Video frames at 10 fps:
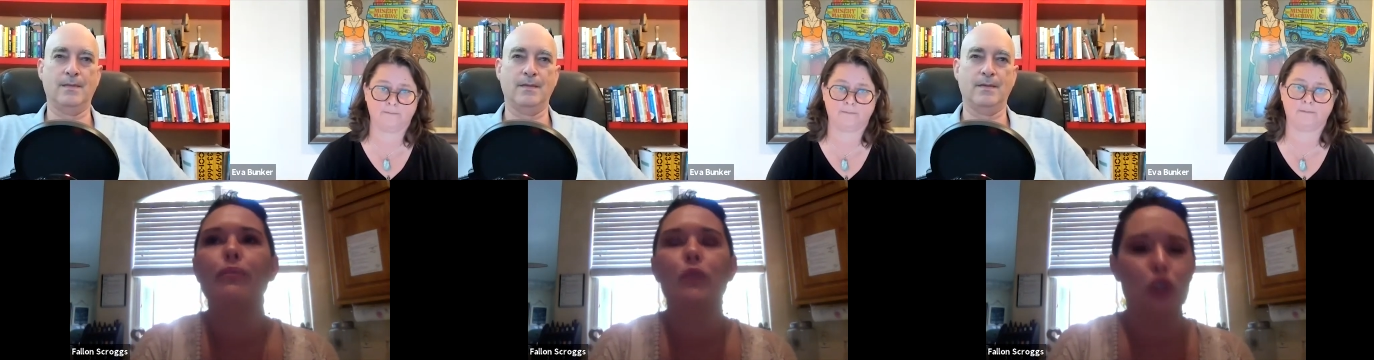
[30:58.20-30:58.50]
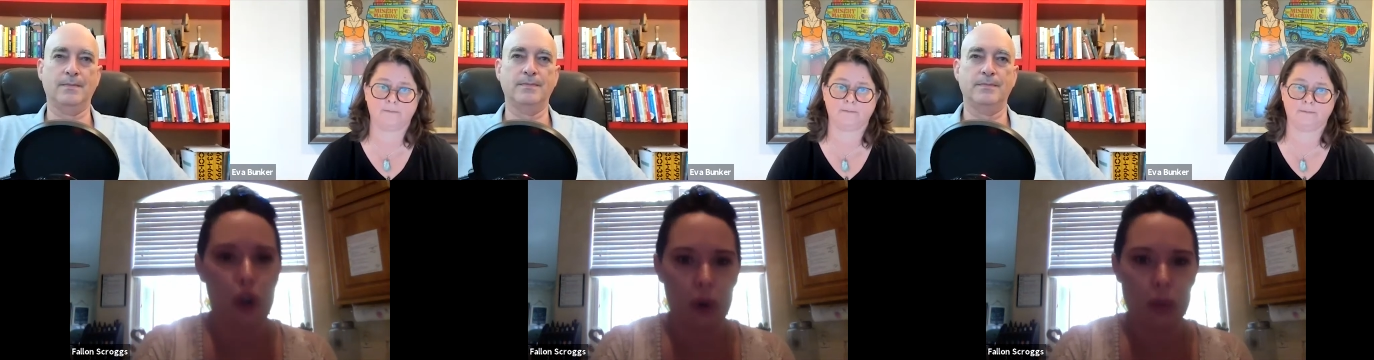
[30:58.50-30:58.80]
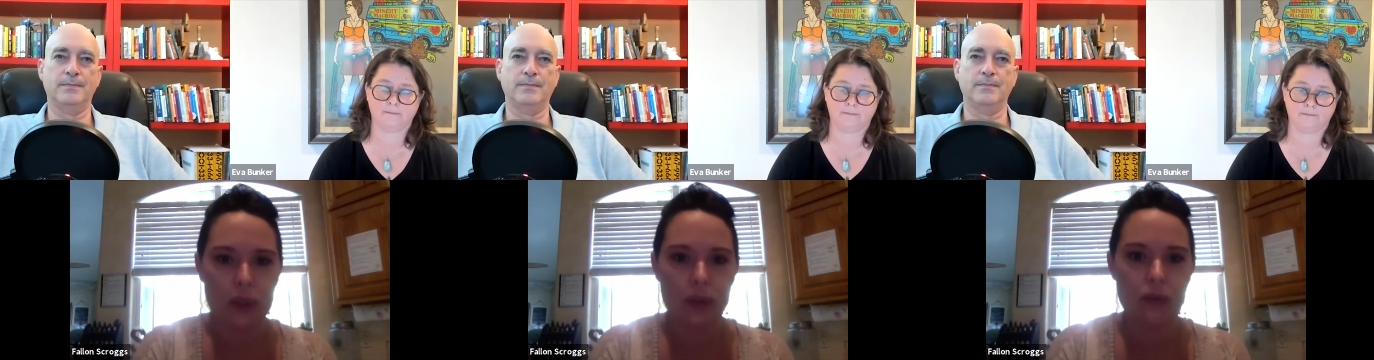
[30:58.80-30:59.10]

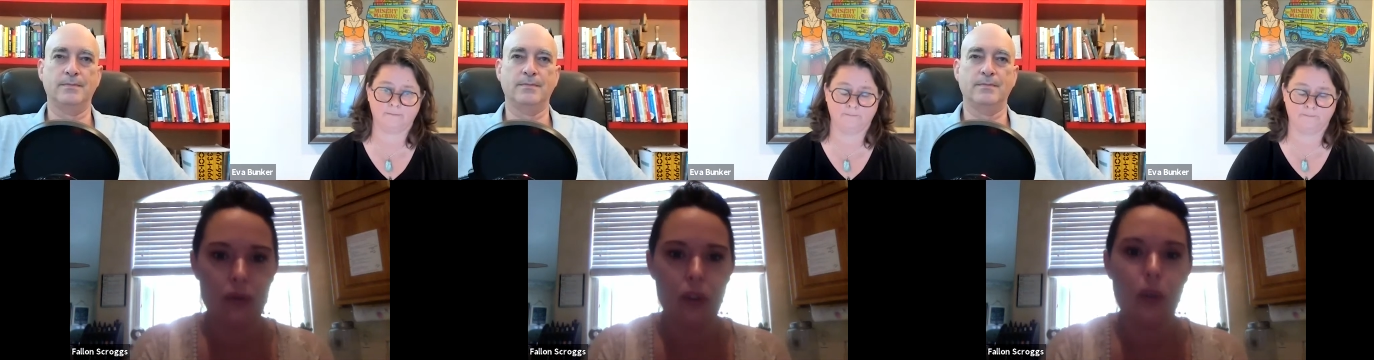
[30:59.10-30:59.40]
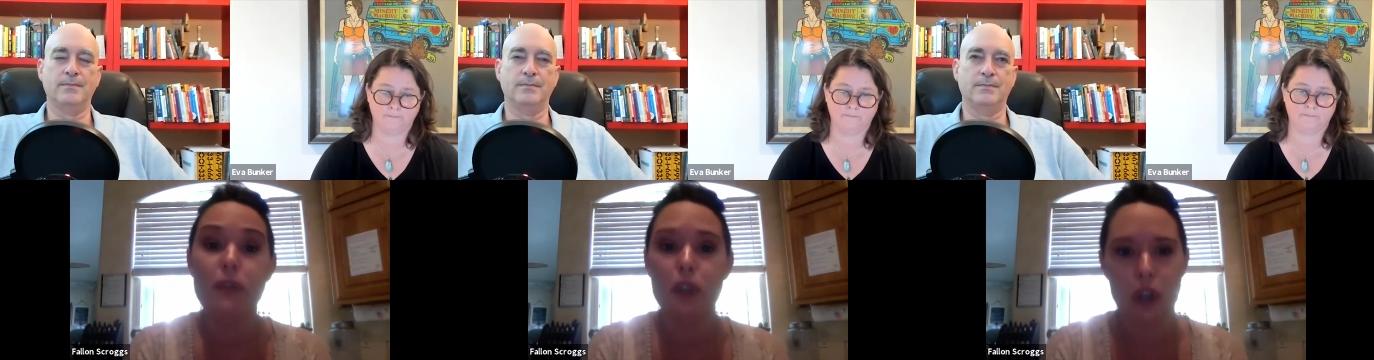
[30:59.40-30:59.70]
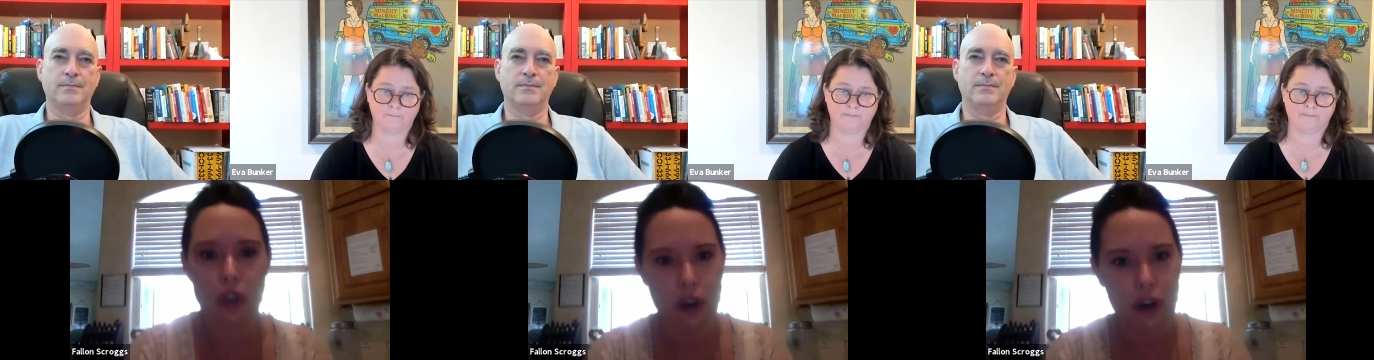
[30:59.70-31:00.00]
Speaker 1: soaps, those have to
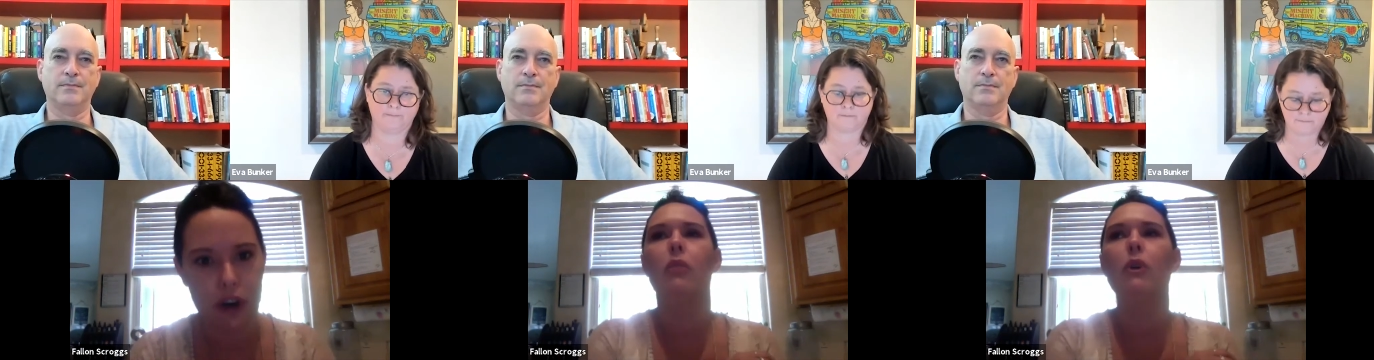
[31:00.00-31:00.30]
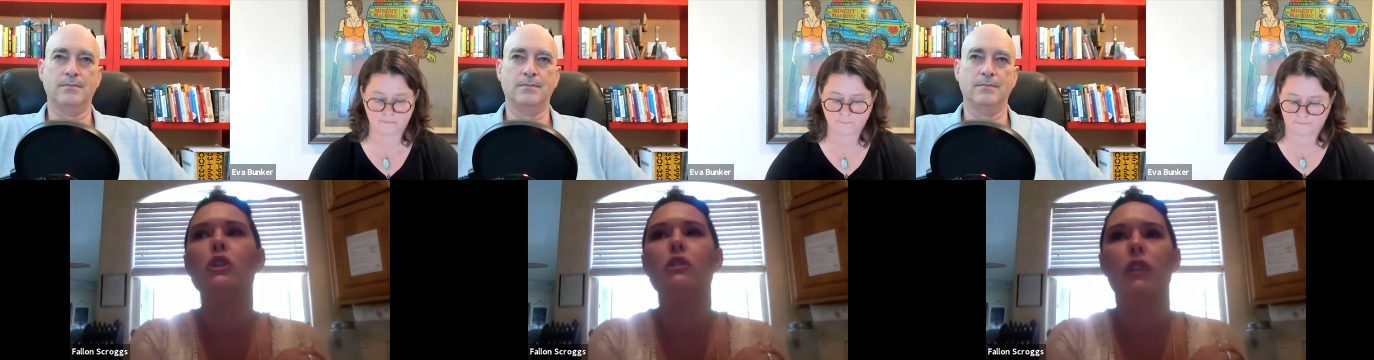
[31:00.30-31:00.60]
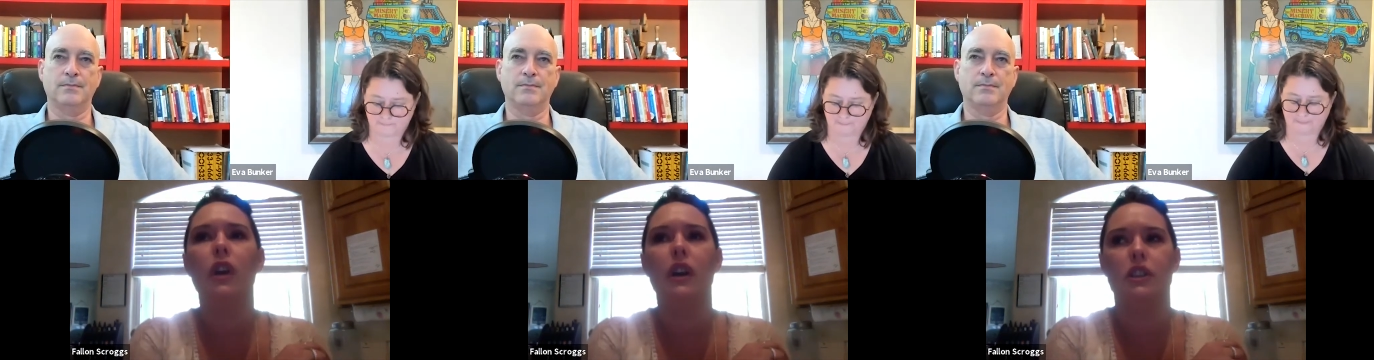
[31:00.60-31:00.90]
cure. Most of our
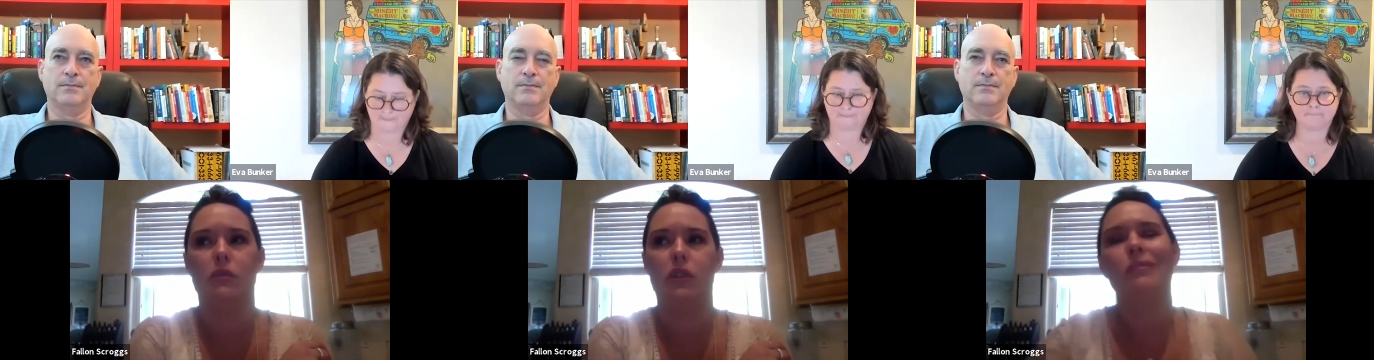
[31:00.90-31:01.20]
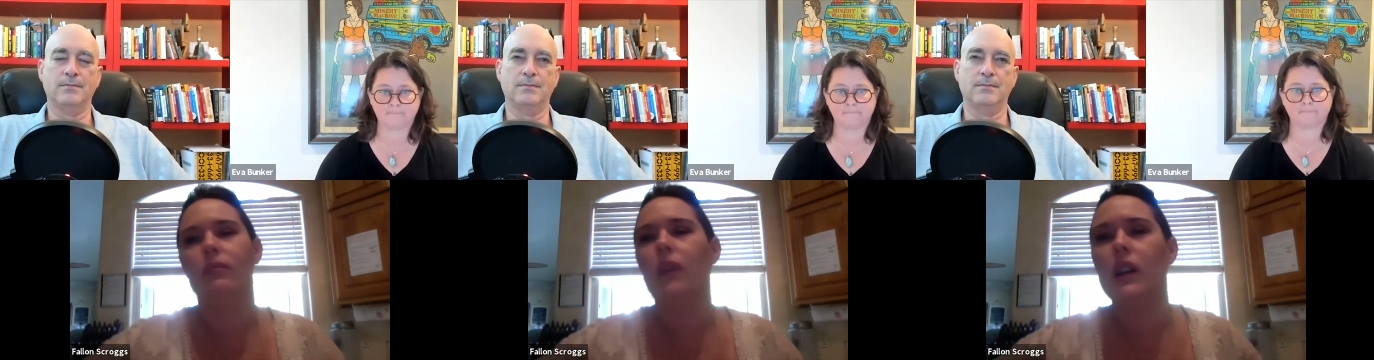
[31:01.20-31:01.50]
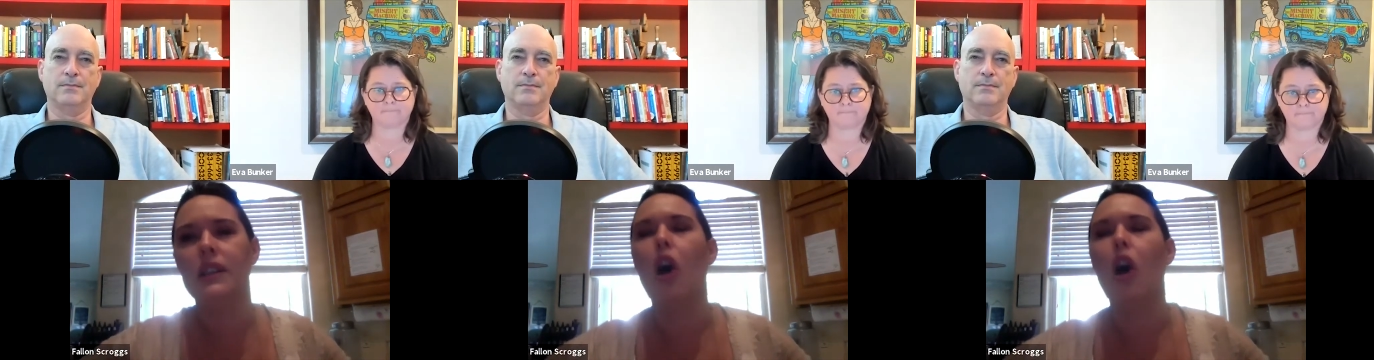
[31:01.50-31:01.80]
customer, I'd
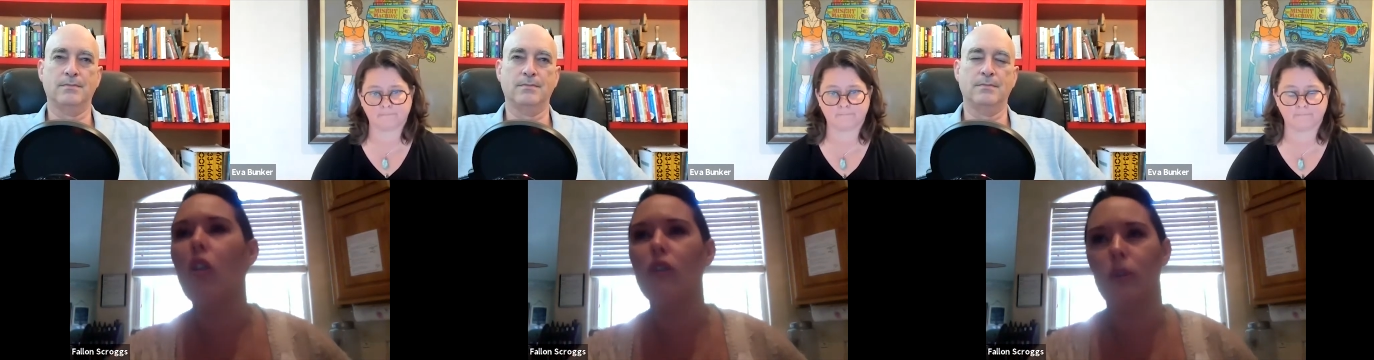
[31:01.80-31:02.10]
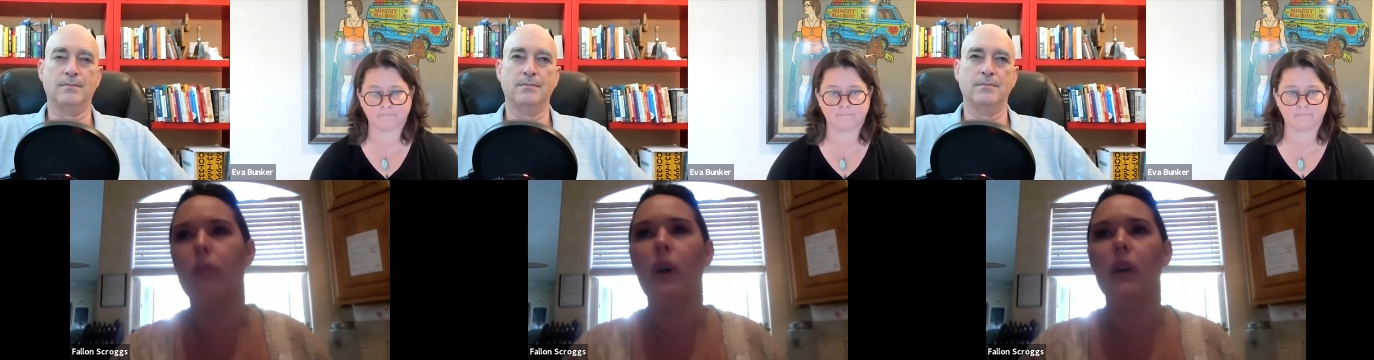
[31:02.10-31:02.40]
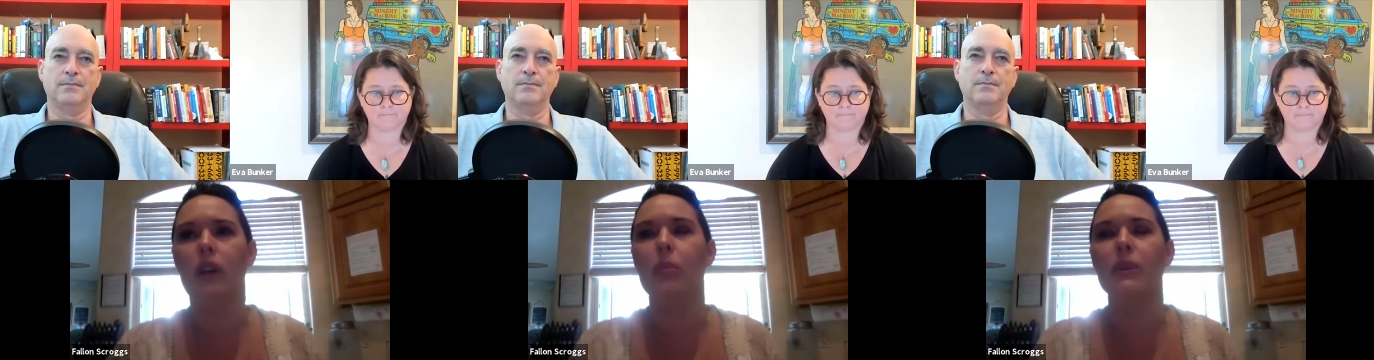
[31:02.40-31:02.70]
say all of them
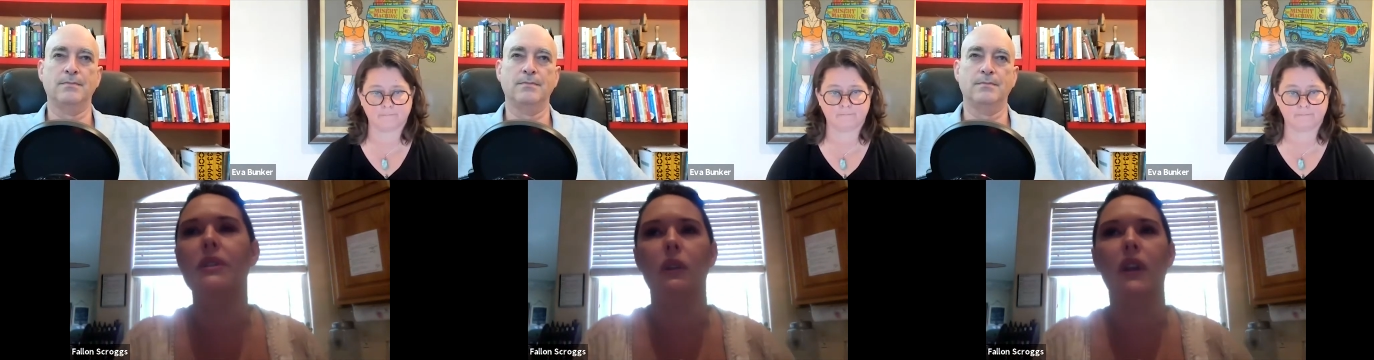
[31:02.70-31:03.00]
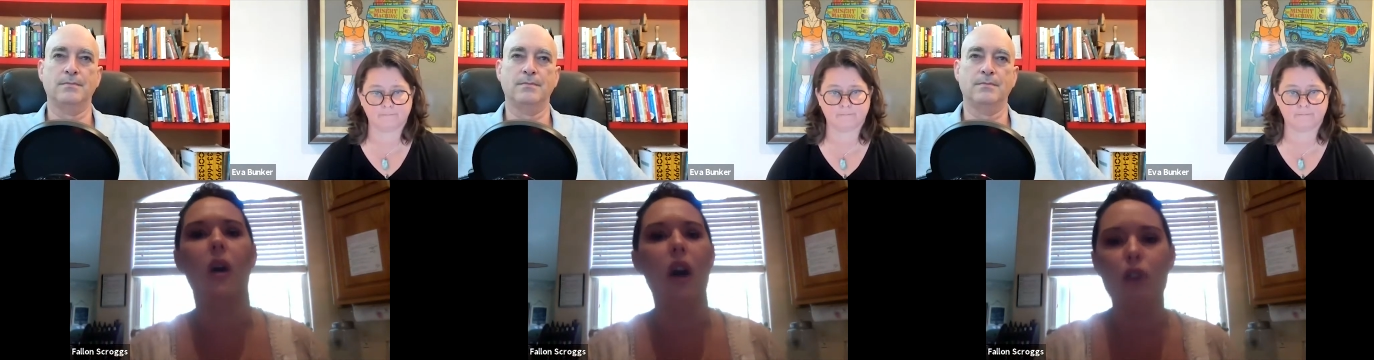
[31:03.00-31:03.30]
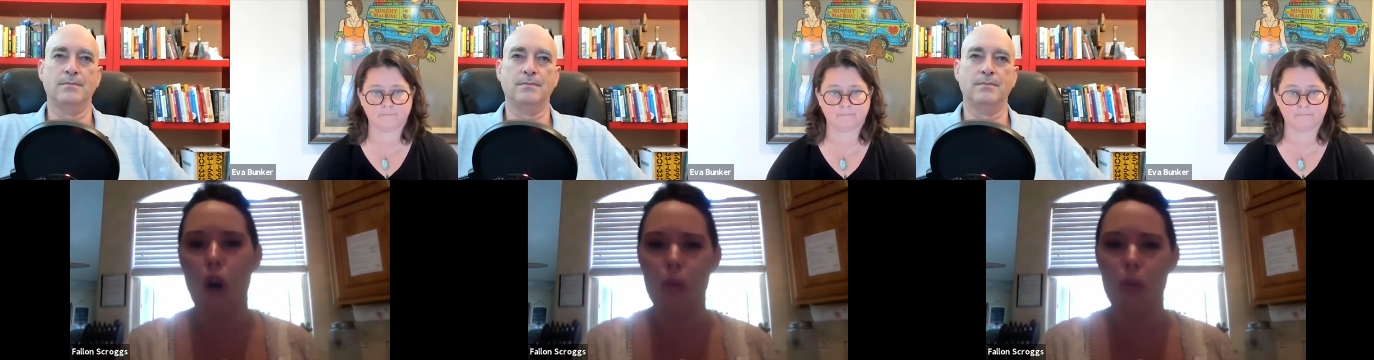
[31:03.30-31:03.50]
up until now, have all